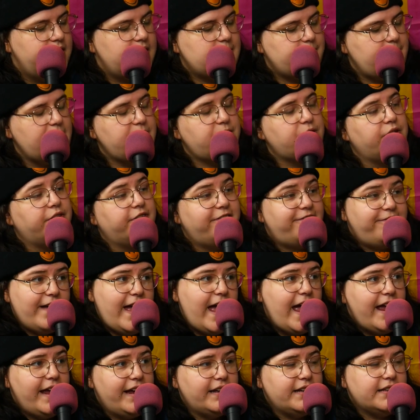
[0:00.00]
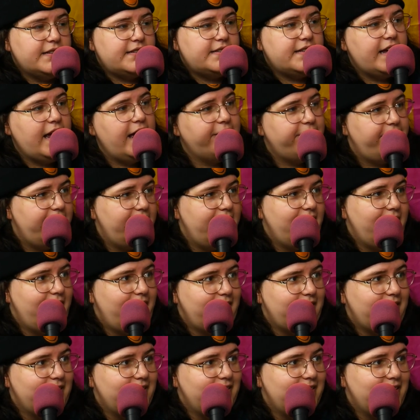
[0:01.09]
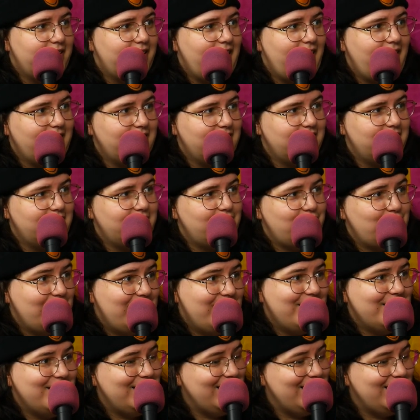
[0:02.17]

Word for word: Special Fangs, F A N N G